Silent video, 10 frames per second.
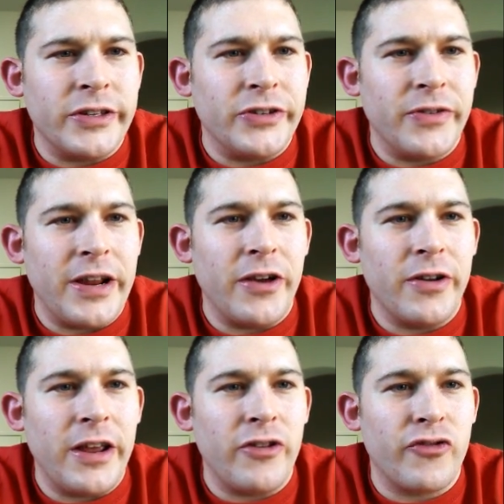Is there any
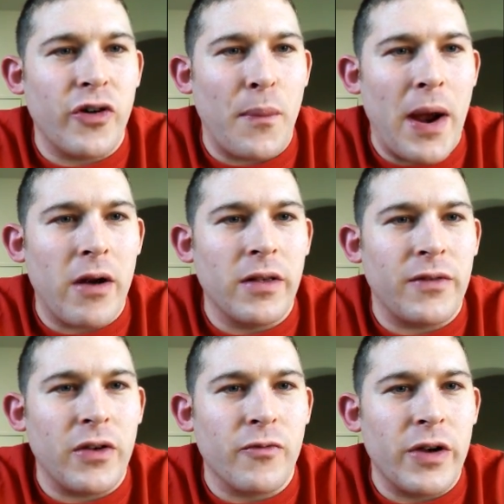good intro to
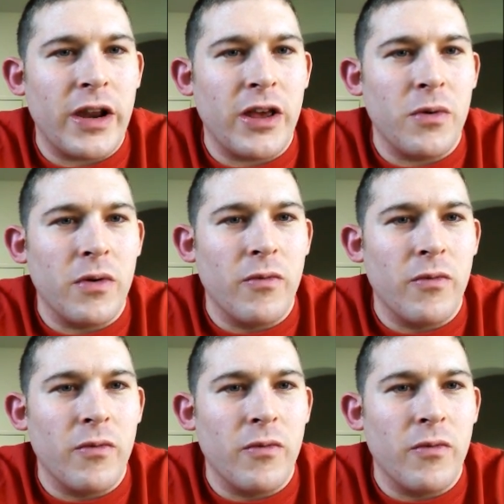powerlifting reading you would